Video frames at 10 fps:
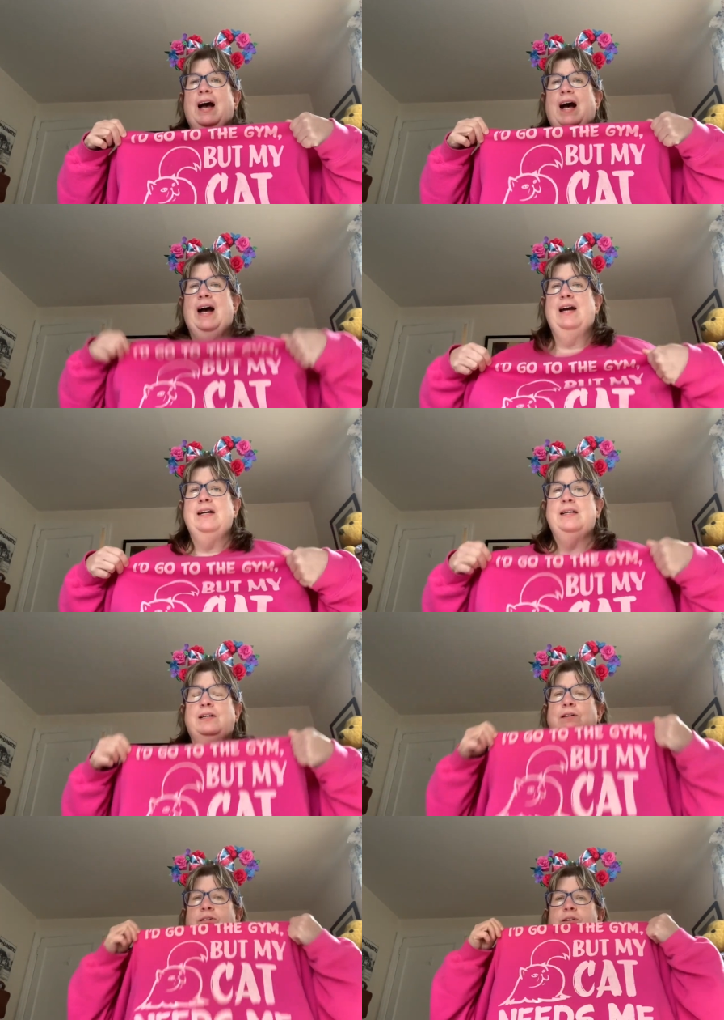I
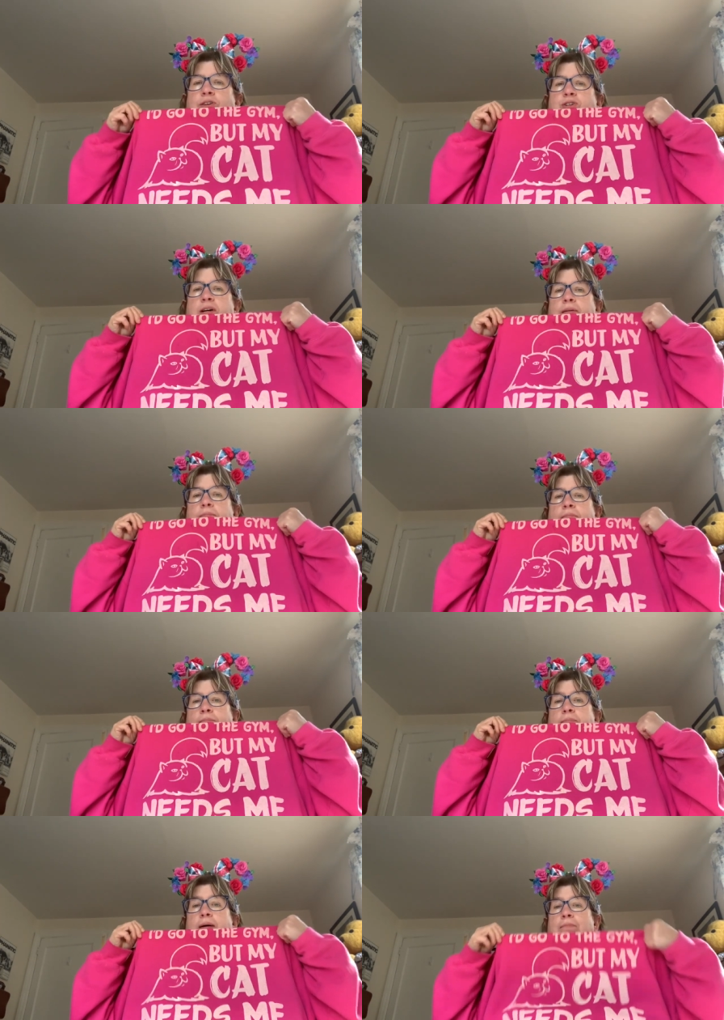go to the gym,
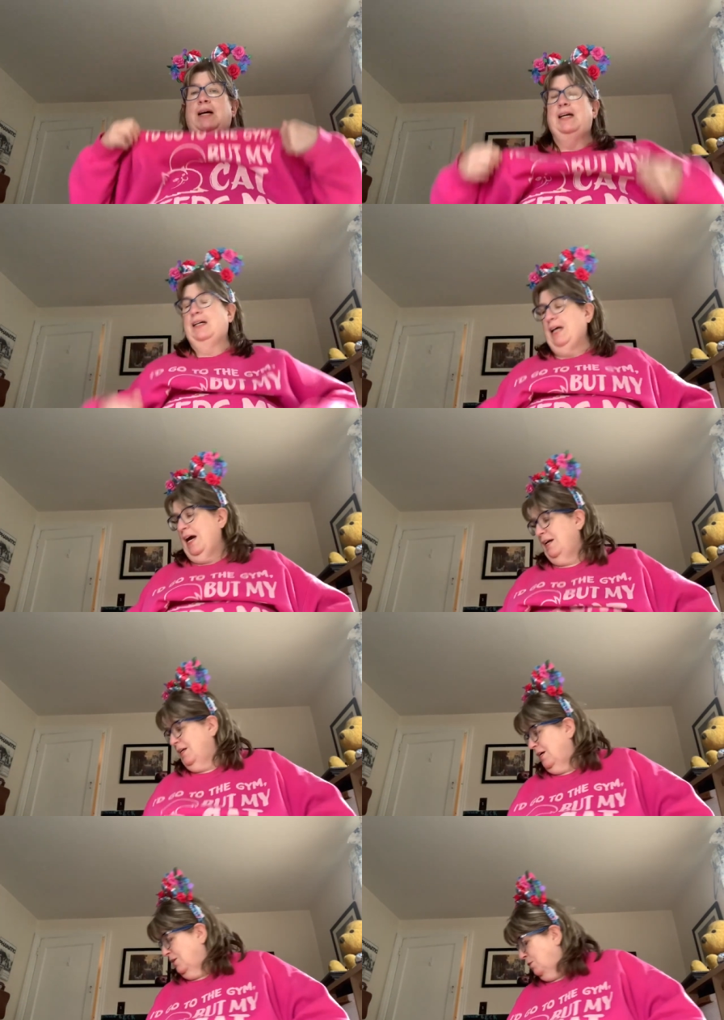but my cat needs